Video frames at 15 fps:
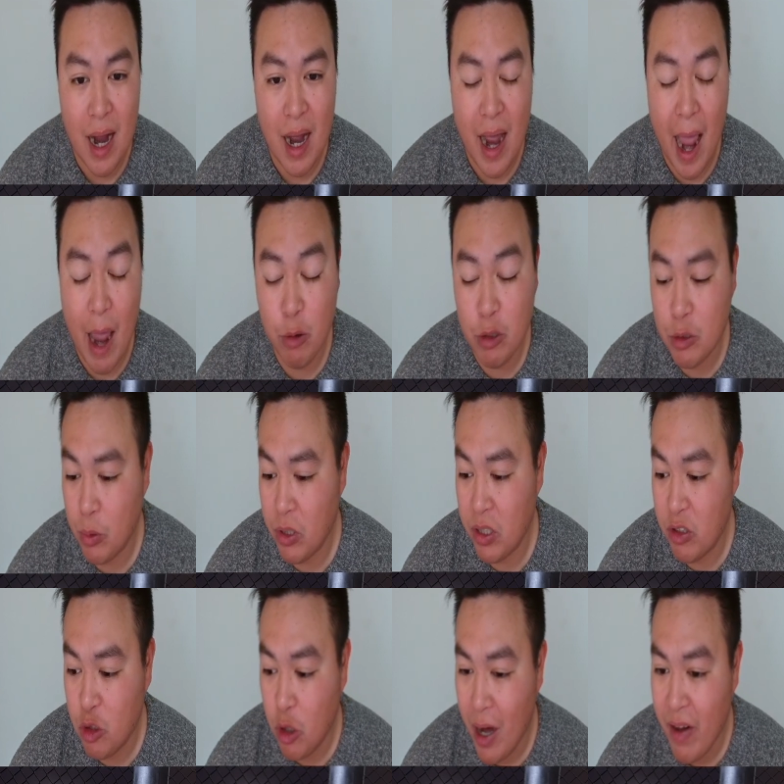I was really
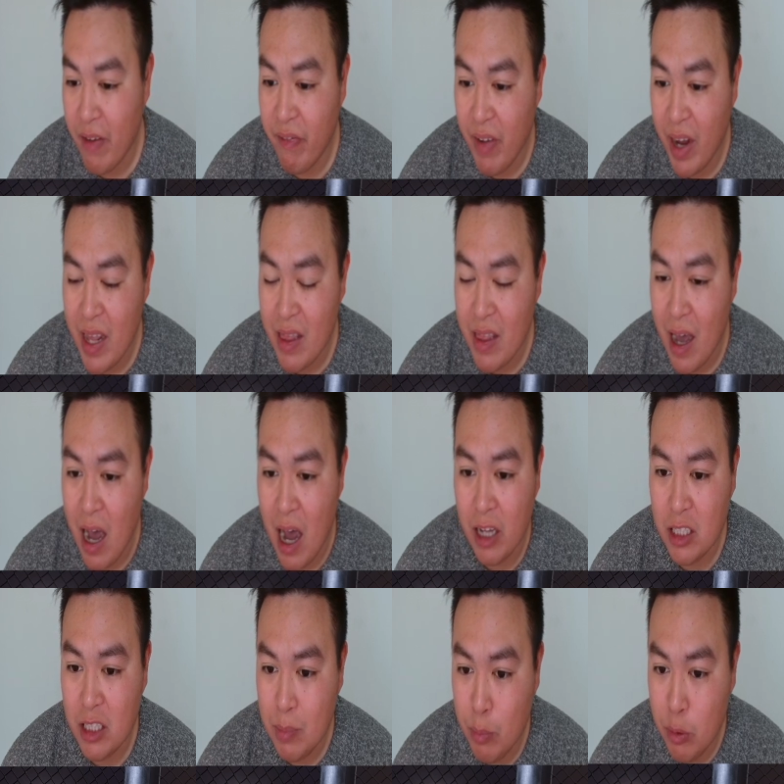trying to fade the
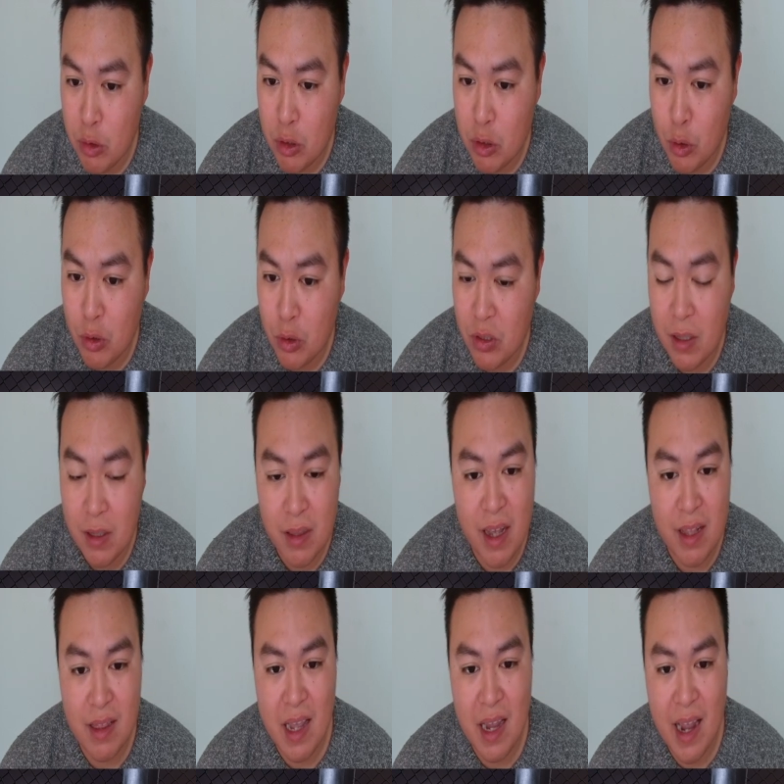odds boosters
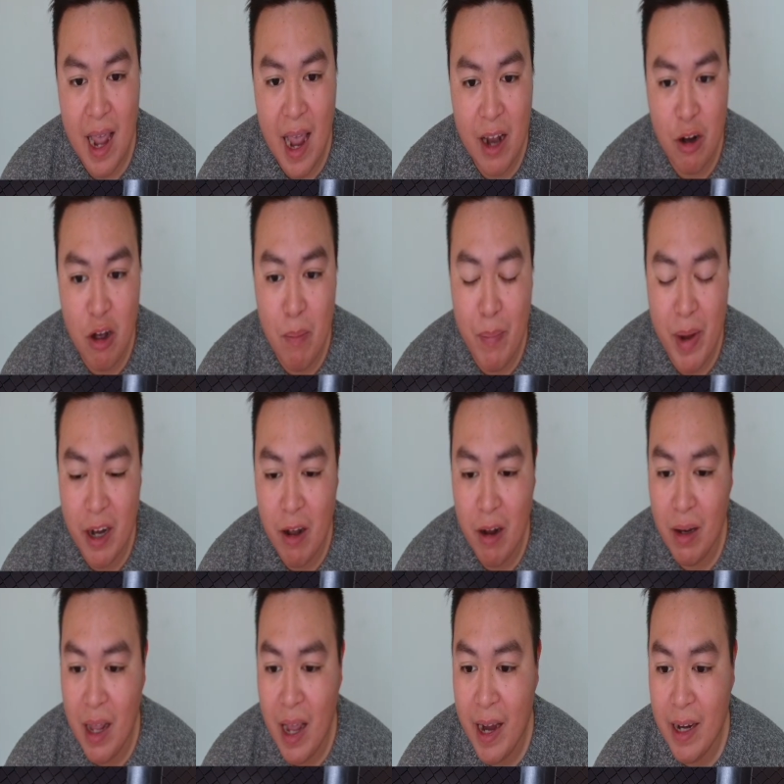that they had on Bet
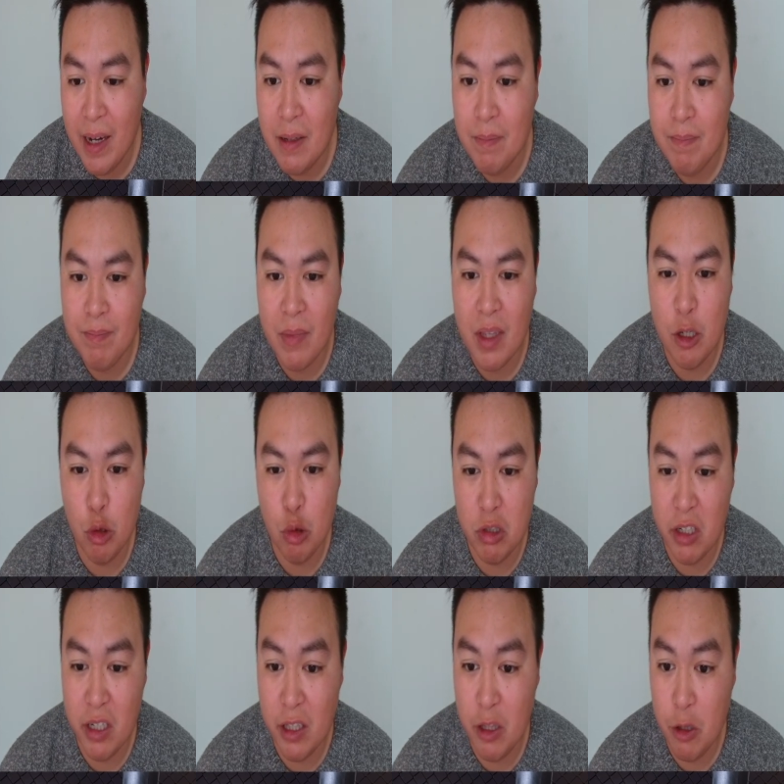Online.
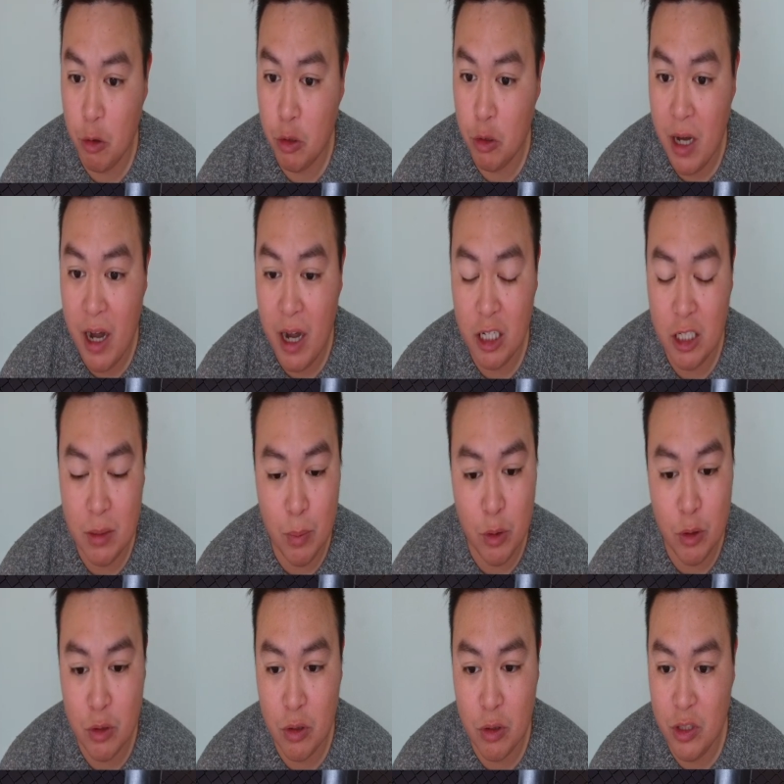Usually those odds
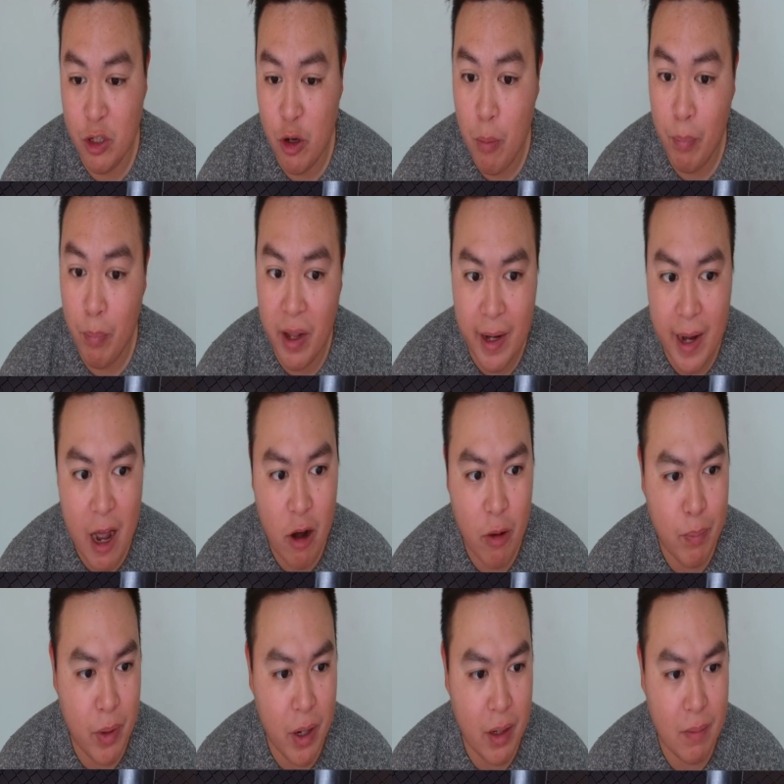boosters don't play out,
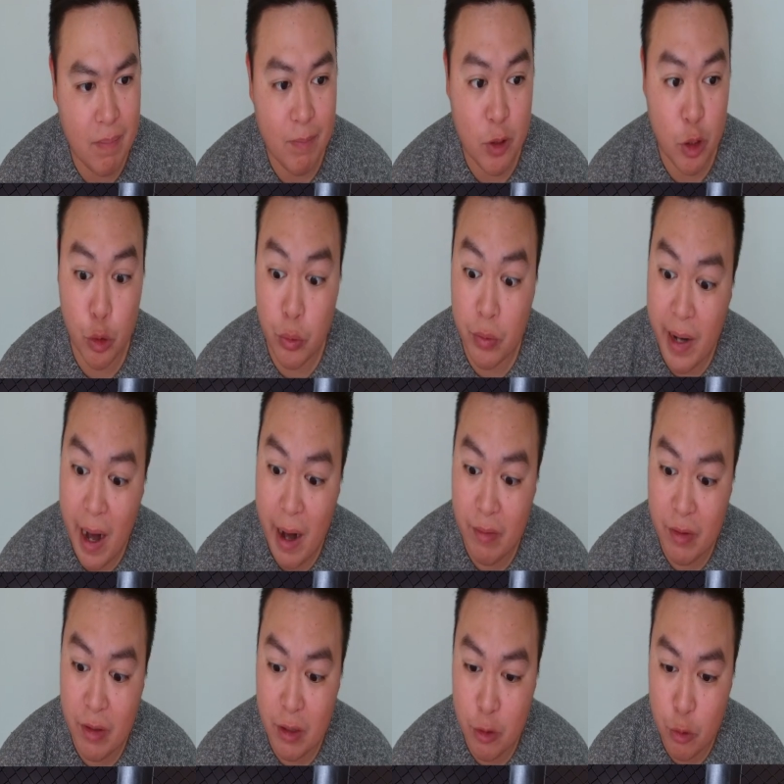but 2 out
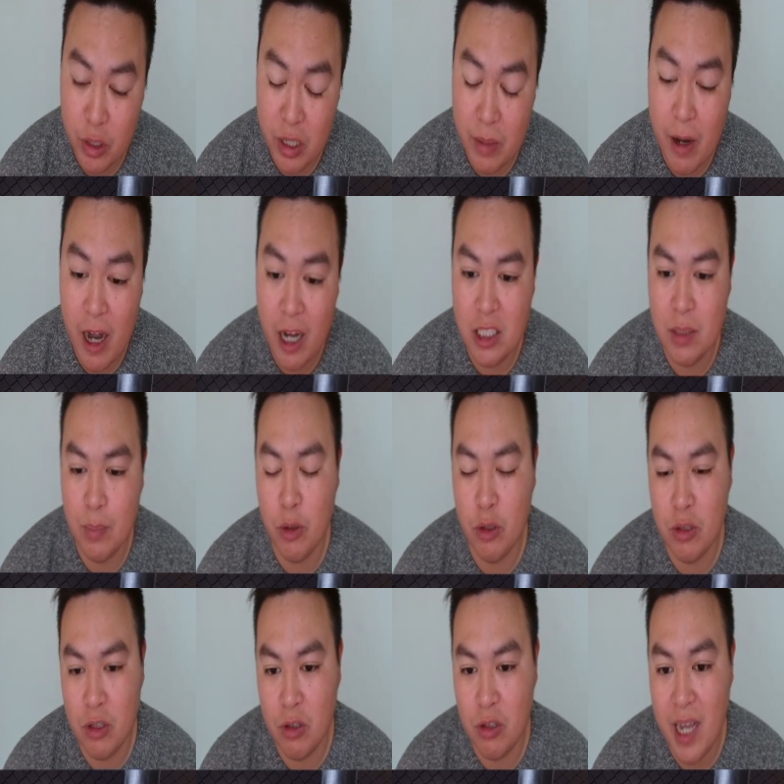of the 3 odds
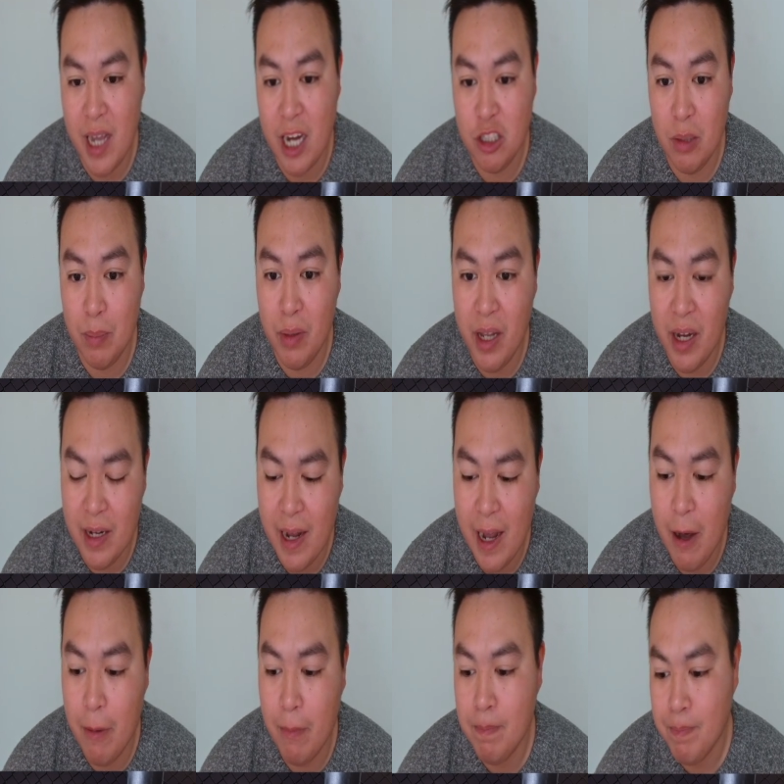boosters actually played
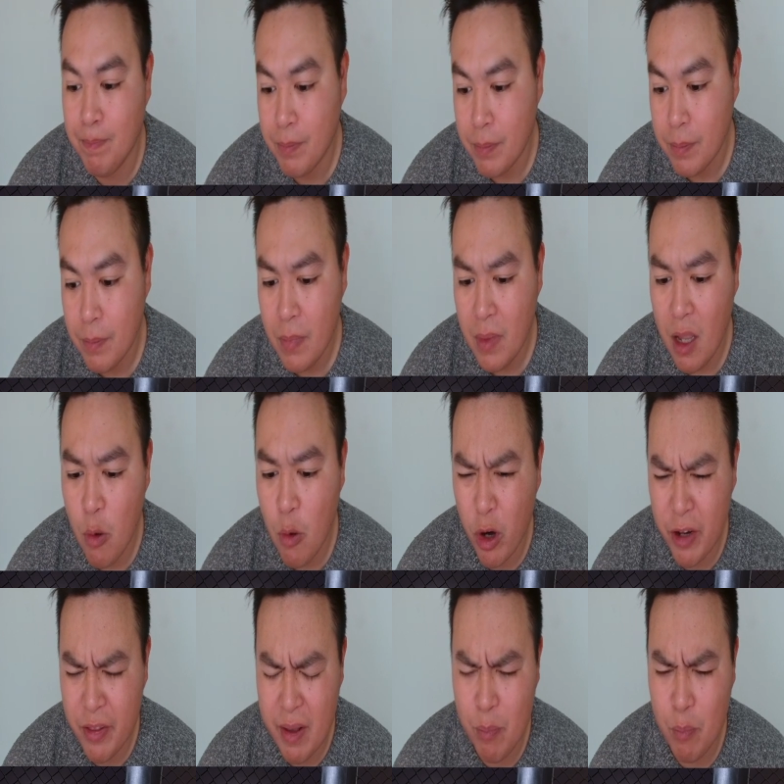out. One
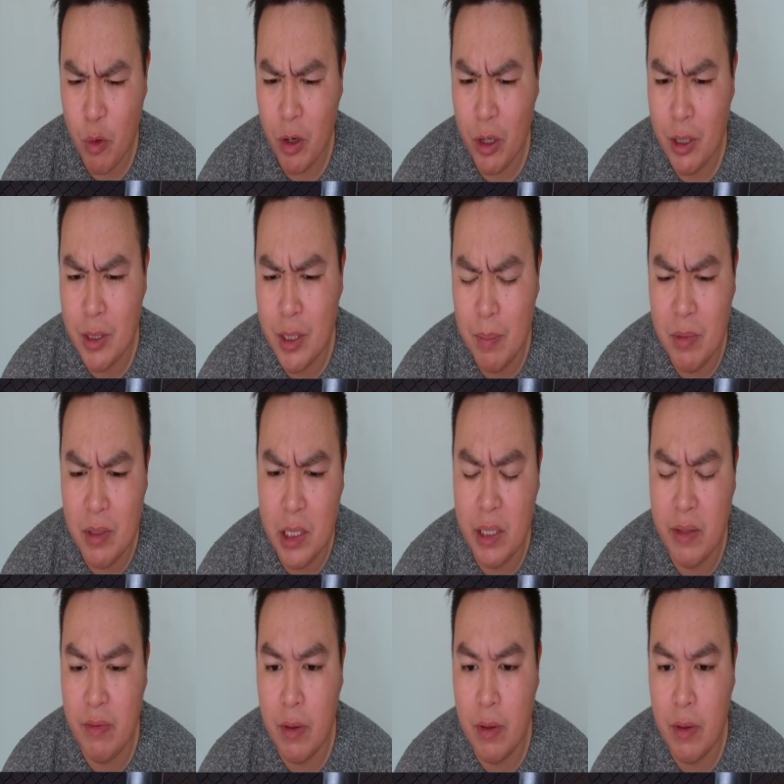of them was, I believe,